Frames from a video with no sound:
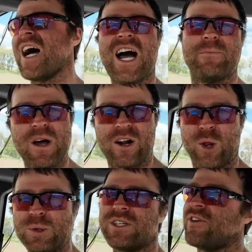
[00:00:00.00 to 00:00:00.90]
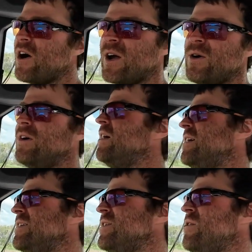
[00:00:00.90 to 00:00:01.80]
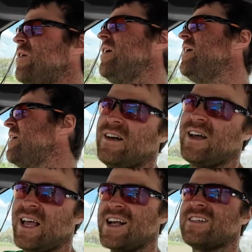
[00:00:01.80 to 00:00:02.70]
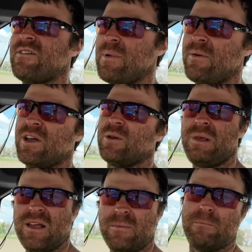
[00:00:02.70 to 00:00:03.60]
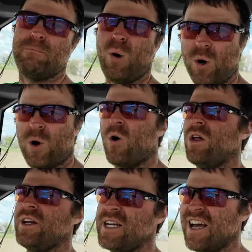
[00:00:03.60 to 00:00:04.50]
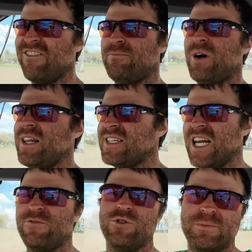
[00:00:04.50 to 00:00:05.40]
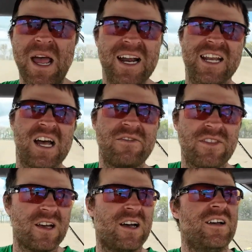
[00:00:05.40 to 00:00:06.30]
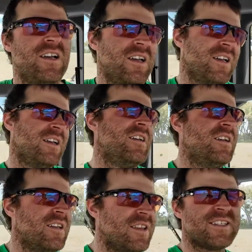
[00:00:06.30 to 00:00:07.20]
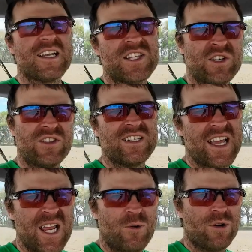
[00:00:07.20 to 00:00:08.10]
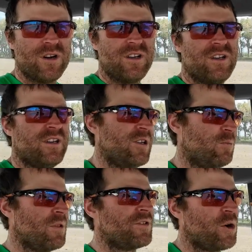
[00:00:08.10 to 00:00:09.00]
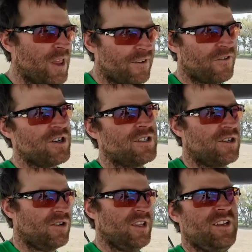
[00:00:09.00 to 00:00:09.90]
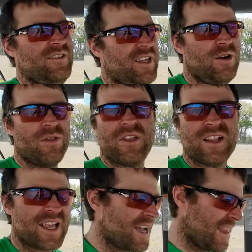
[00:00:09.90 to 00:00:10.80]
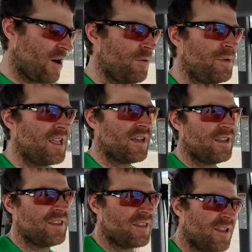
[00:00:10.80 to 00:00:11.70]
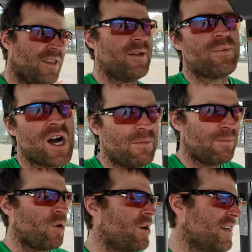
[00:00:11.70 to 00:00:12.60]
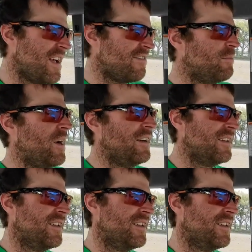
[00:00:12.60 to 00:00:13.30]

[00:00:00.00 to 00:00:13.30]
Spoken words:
I'm not close to Fargo. So I asked him if maybe it could be a poor quality def, but he said if it was bad def, the sensor in the tank would throw that first, though. They don't think that would be a problem of poor def, but